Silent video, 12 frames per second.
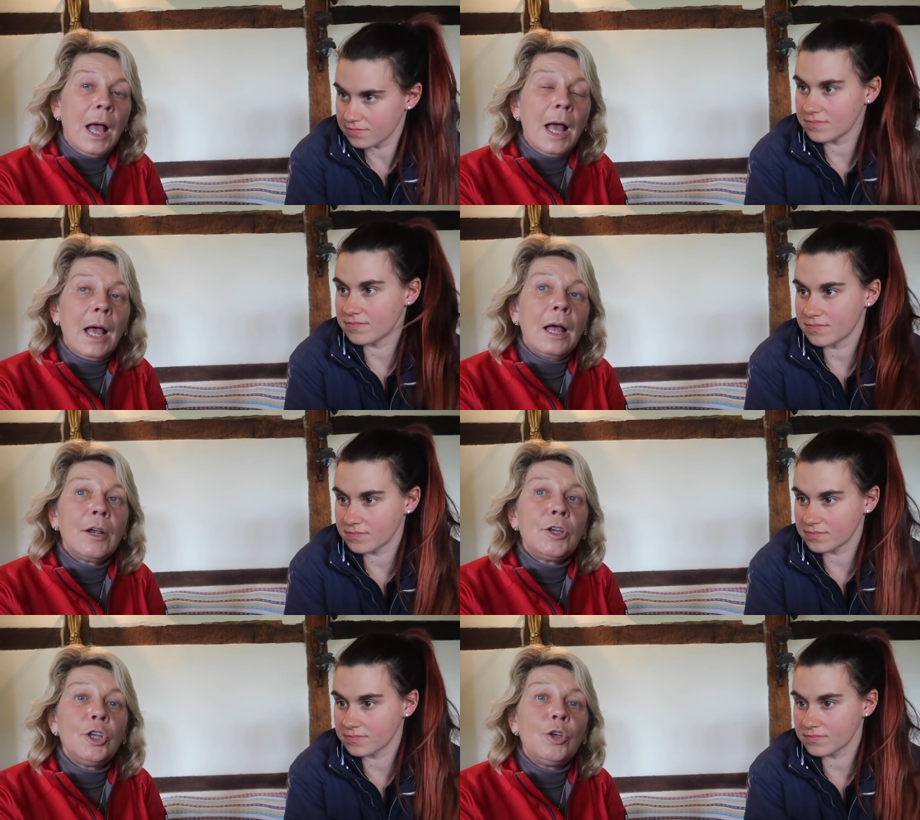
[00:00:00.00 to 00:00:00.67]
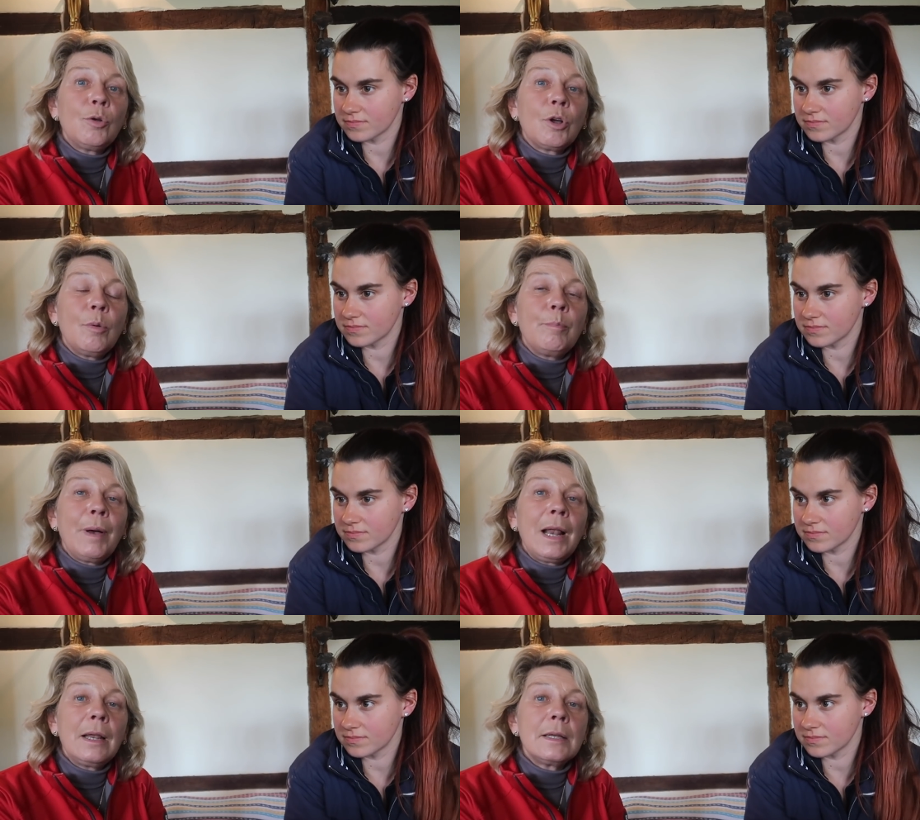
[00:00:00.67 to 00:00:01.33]
Speaker 1: and you can
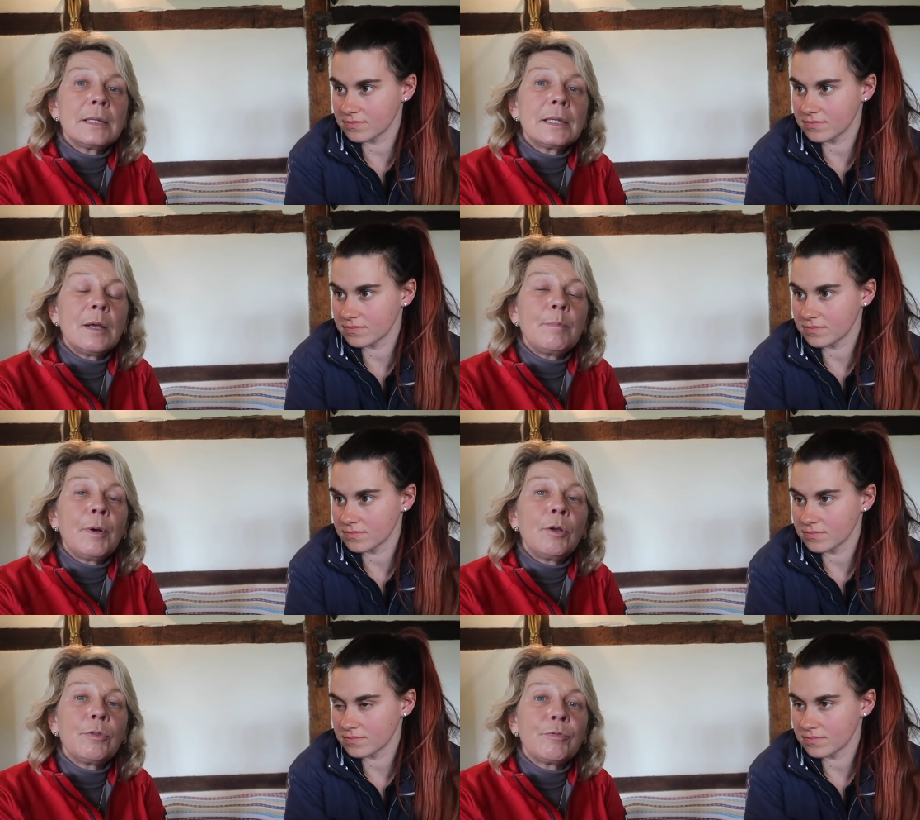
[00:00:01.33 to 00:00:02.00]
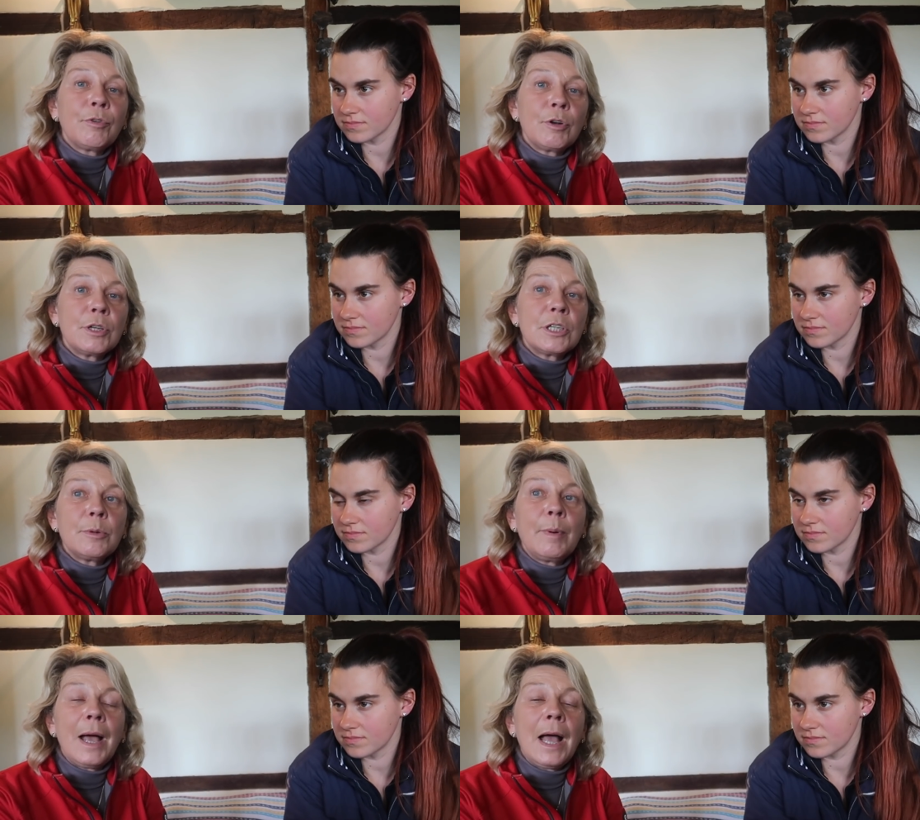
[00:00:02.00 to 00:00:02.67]
balance it both front
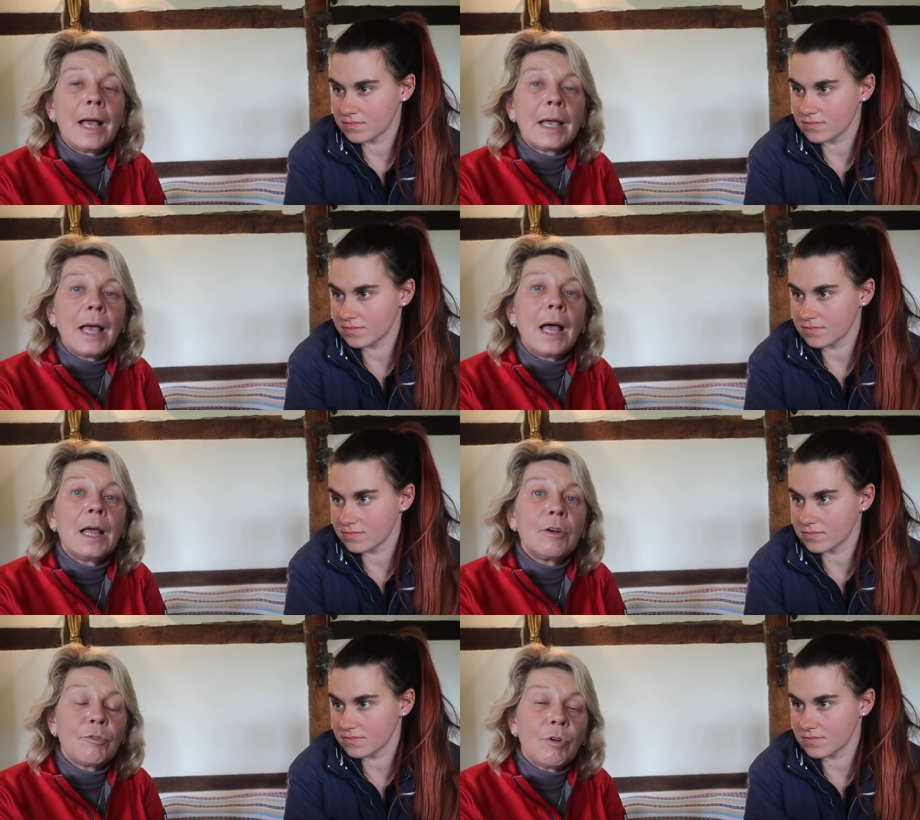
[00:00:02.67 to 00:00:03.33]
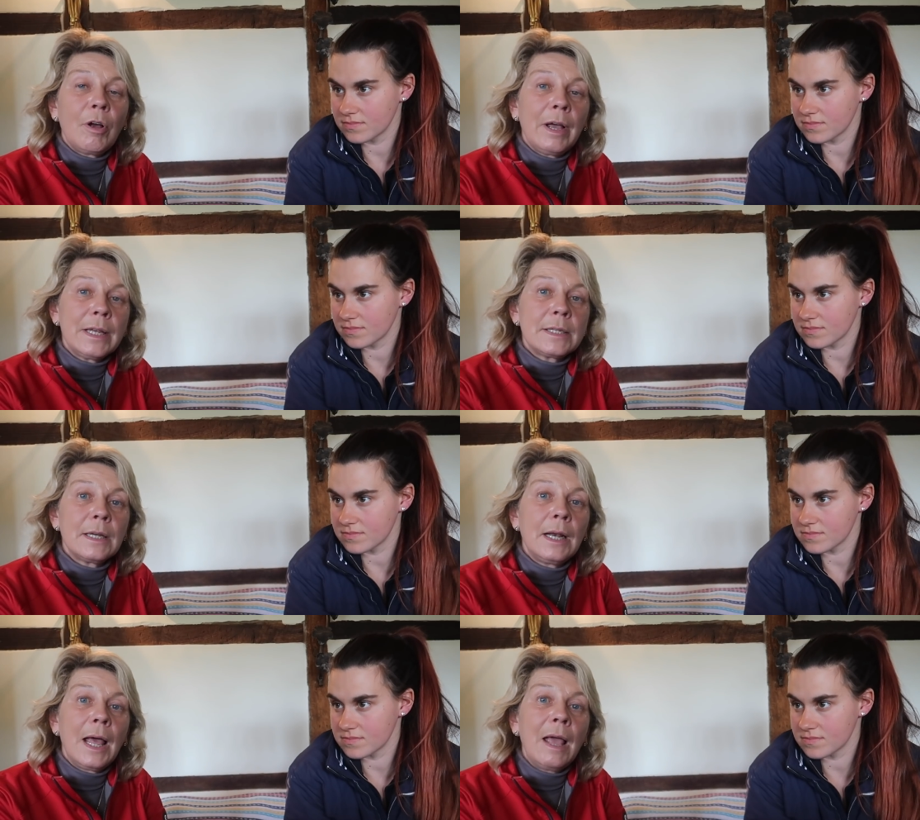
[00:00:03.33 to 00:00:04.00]
to back and right
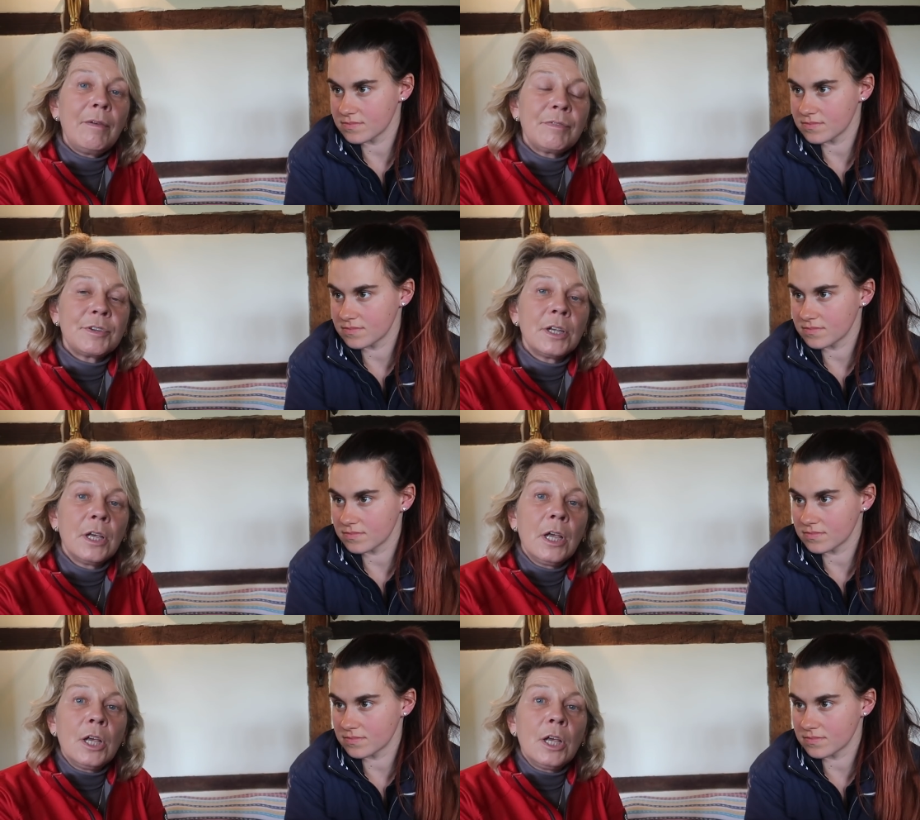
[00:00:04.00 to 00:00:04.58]
to left.